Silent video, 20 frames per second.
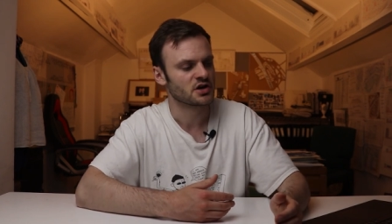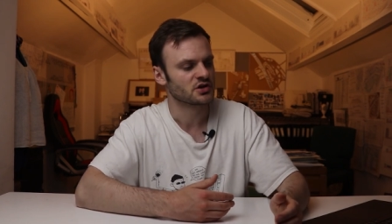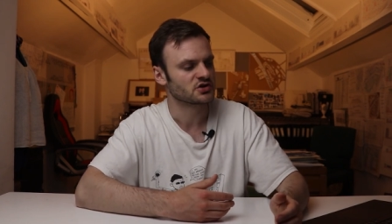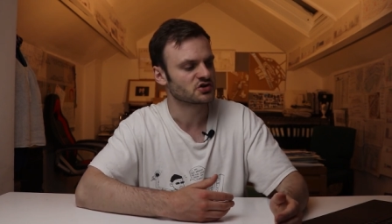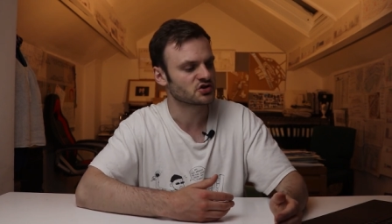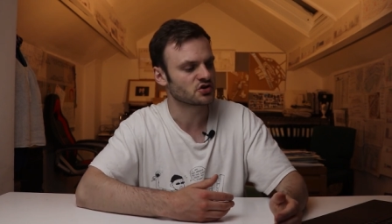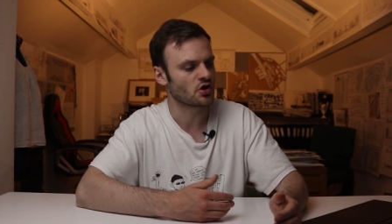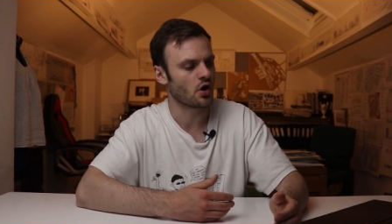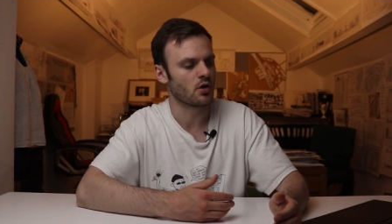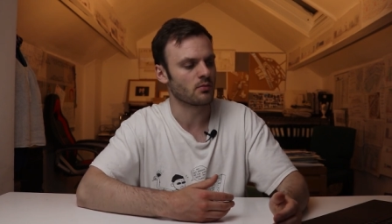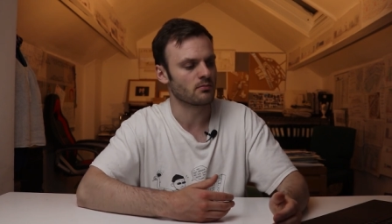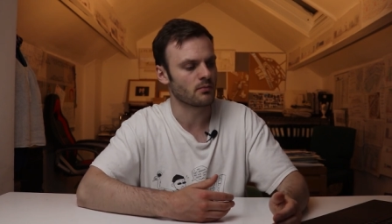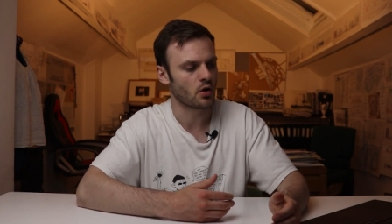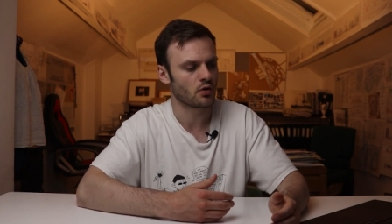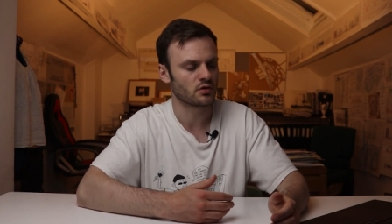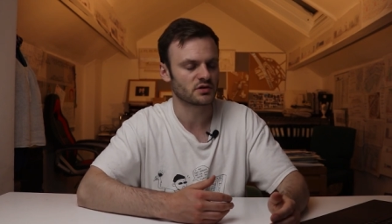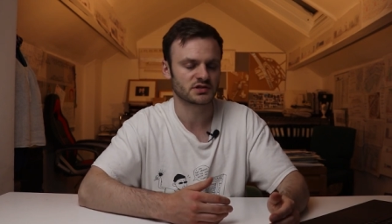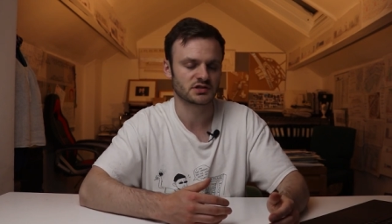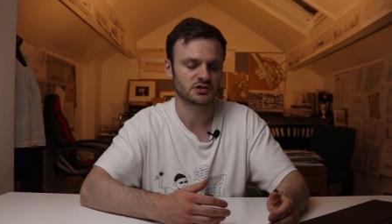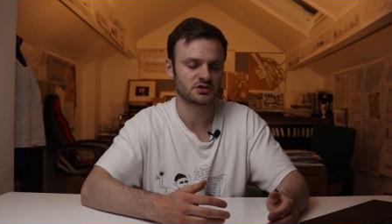Scott
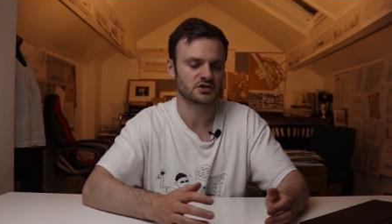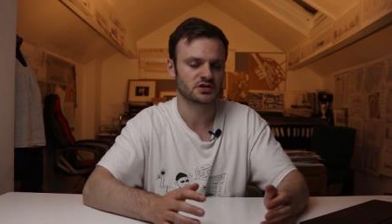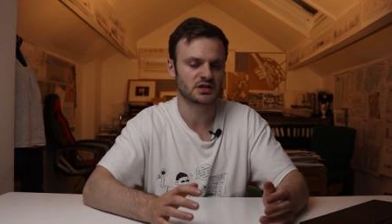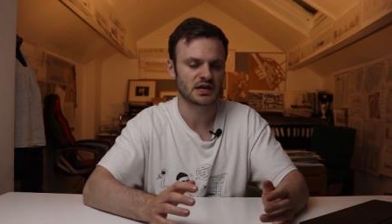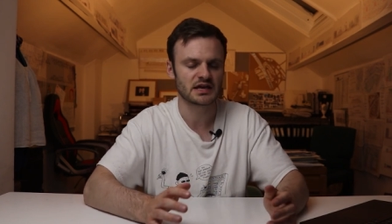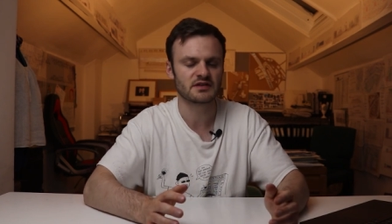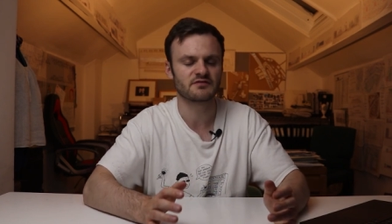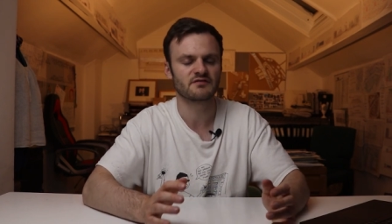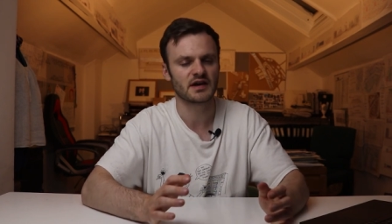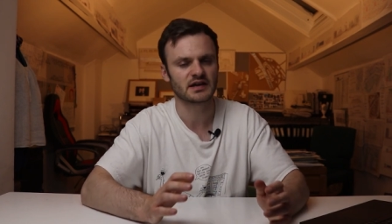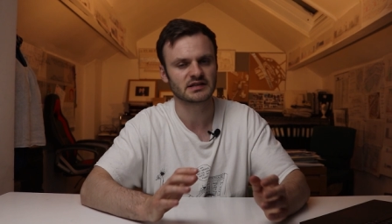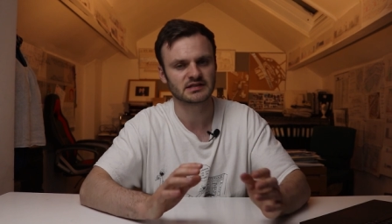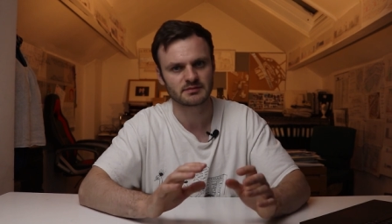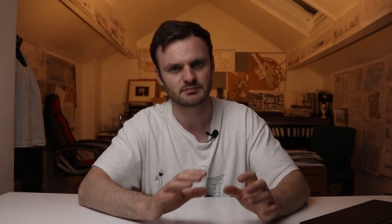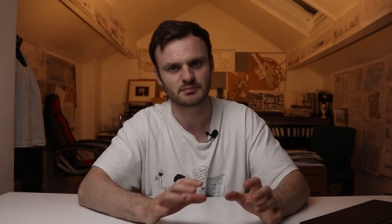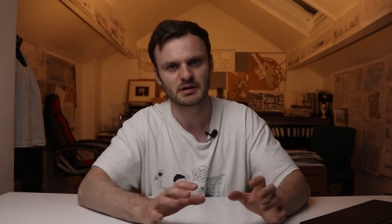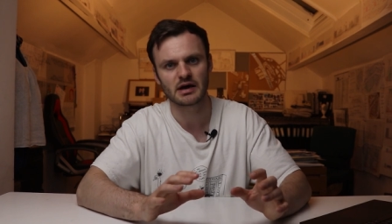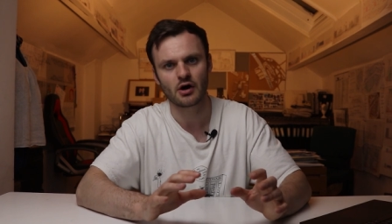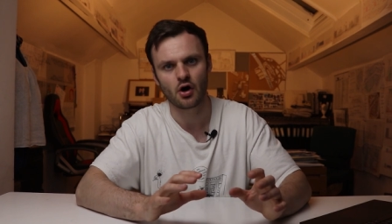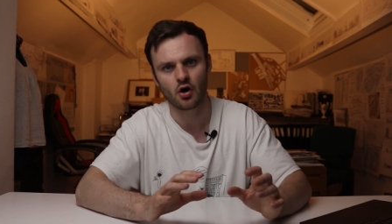Morrison he faced a
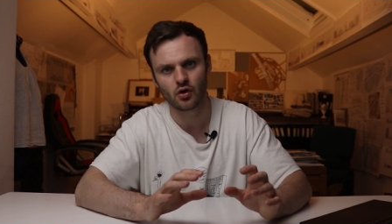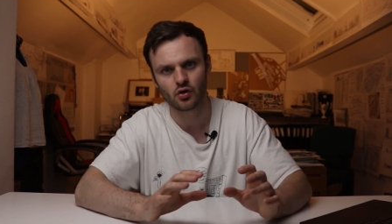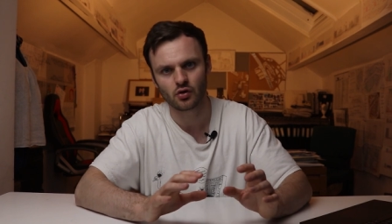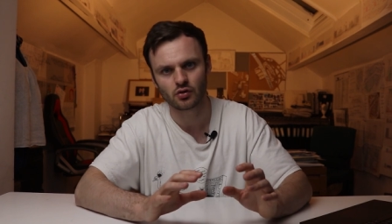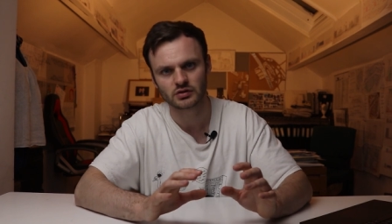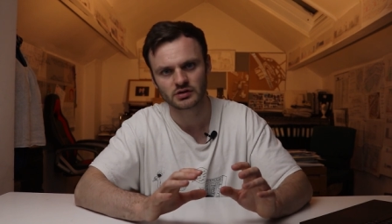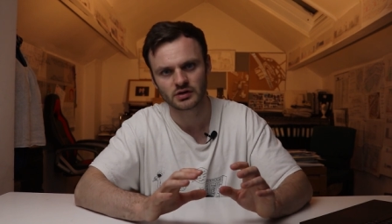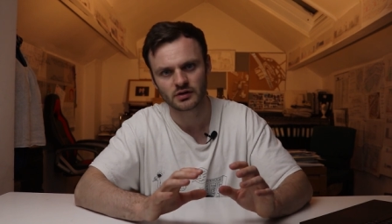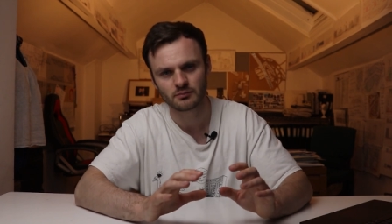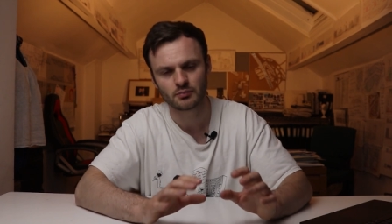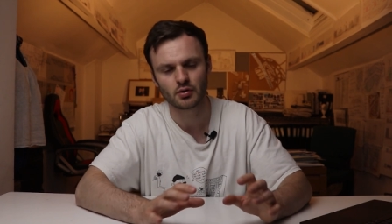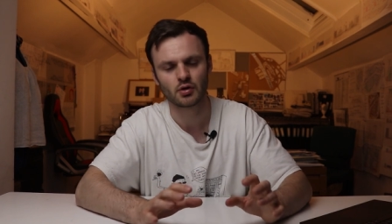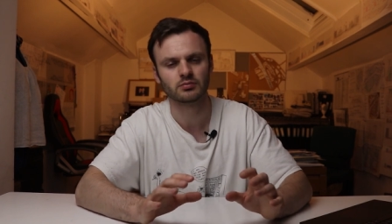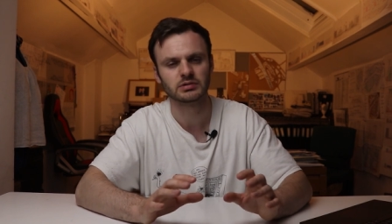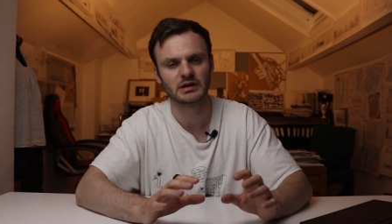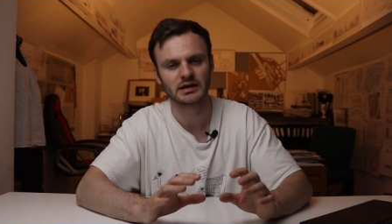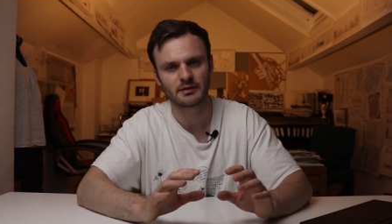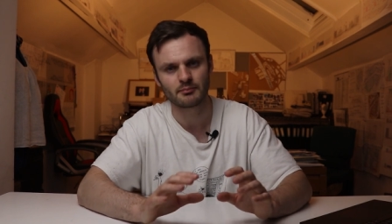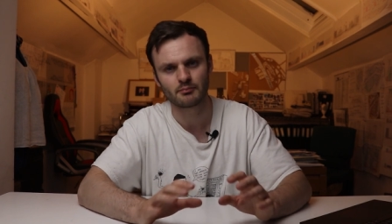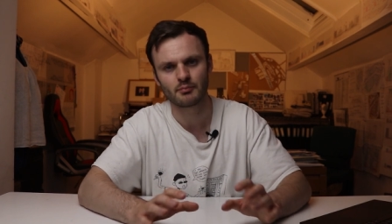big old
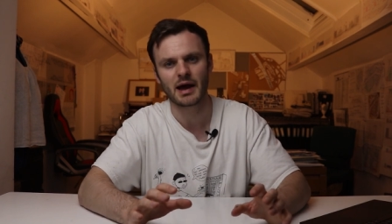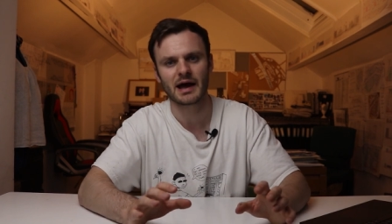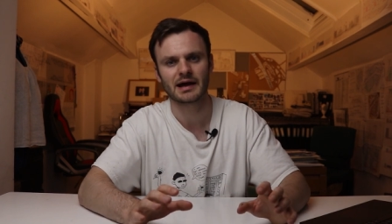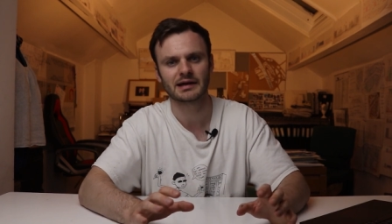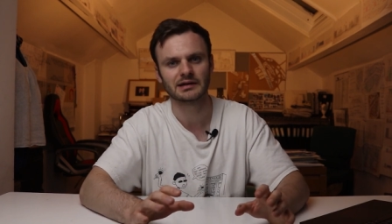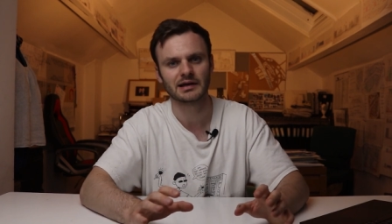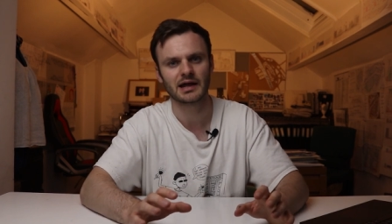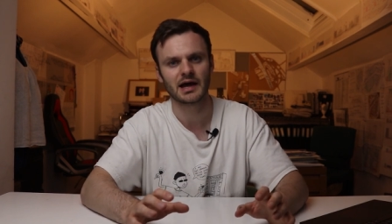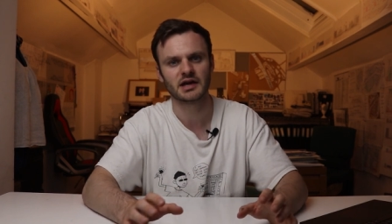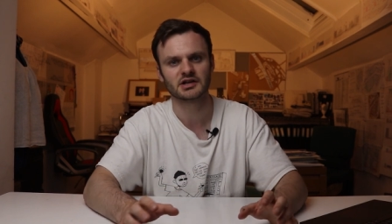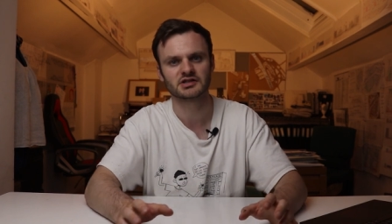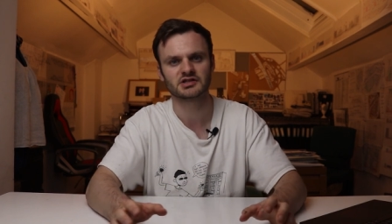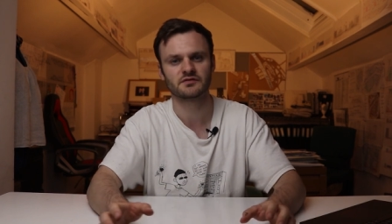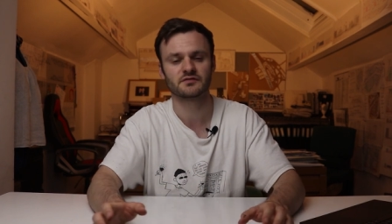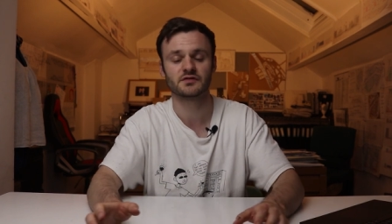public backlash.